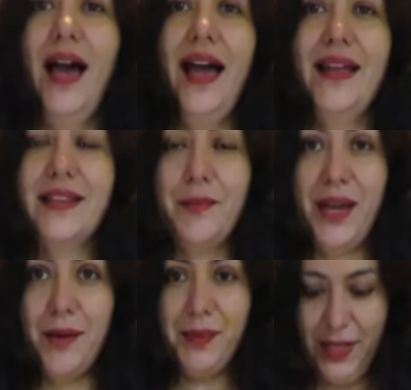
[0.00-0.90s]
And I'm
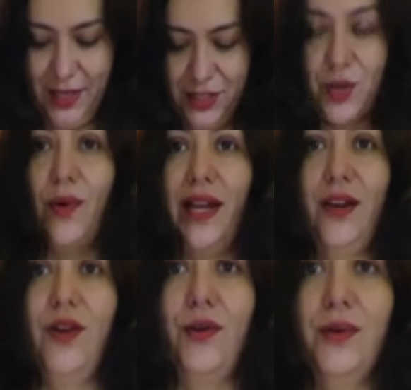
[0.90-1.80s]
happy it's
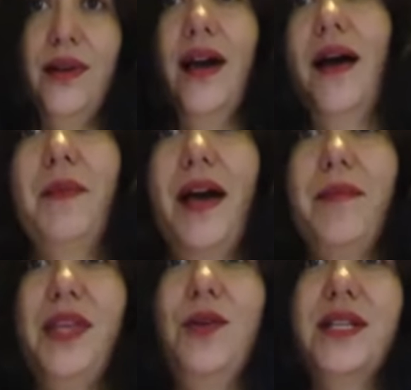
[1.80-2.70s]
quite low. I'm
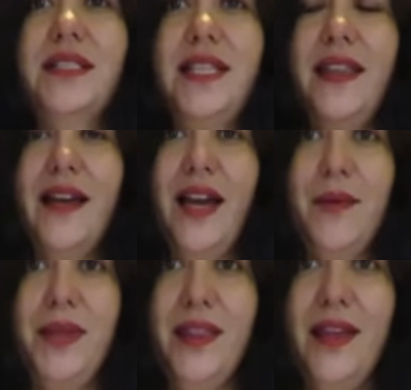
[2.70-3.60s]
happy you can see the
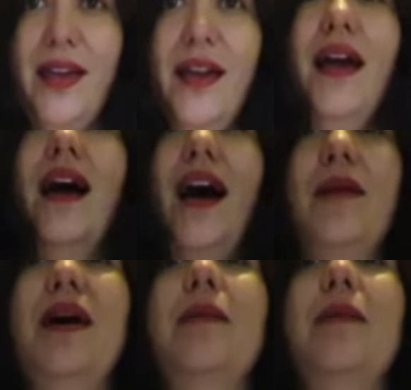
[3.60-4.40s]
cami there. I'm